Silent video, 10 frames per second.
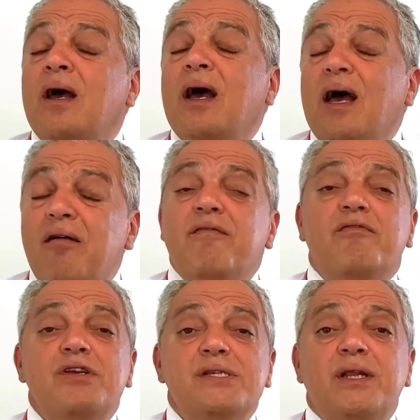have
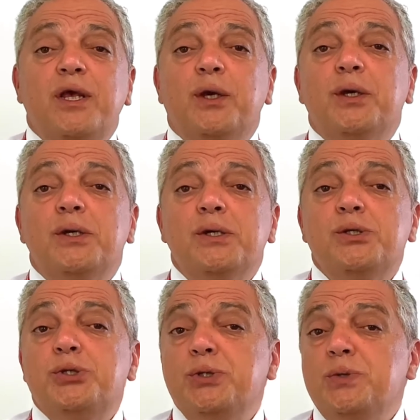recently
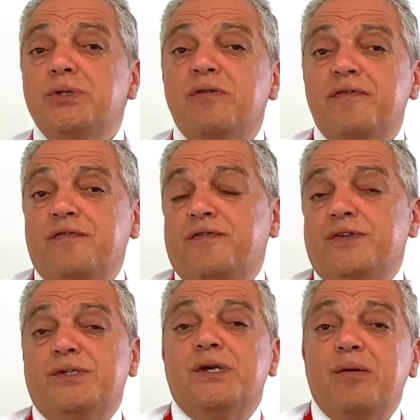occurred due to the
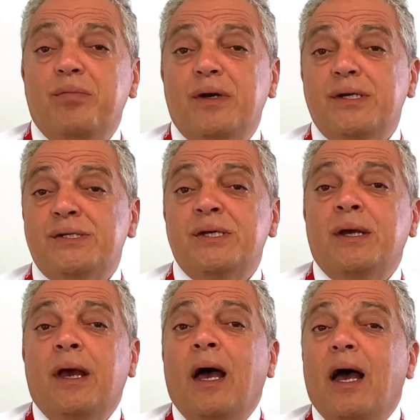first-time buyers
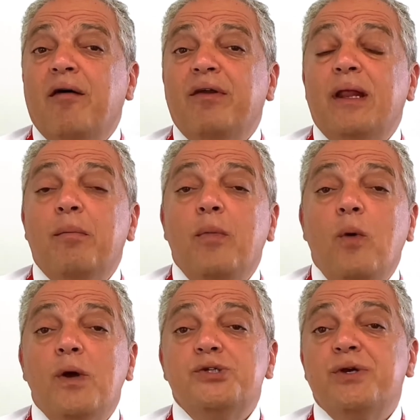having their
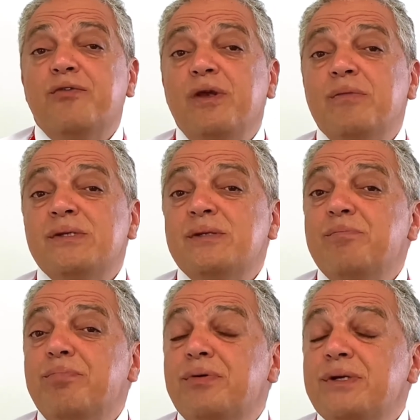mortgage agreement in
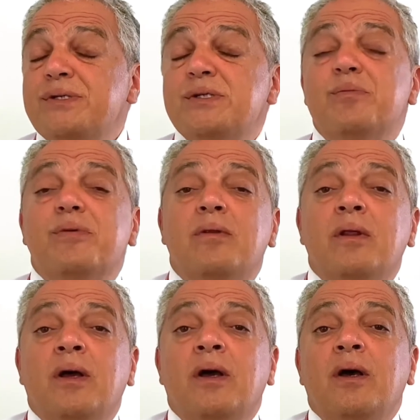principle
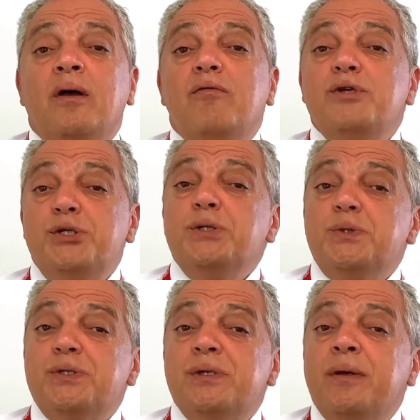
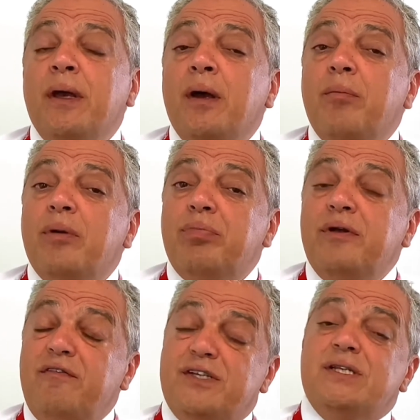reduced, but
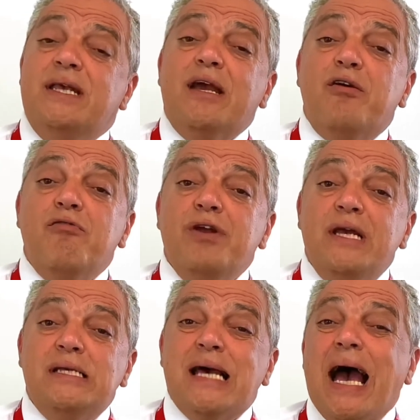previously
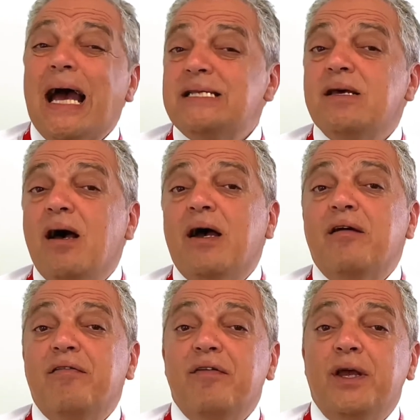agreed at a
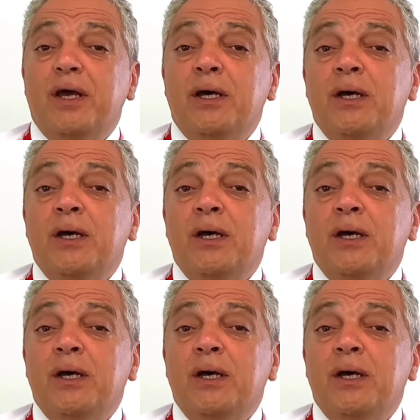higher figure,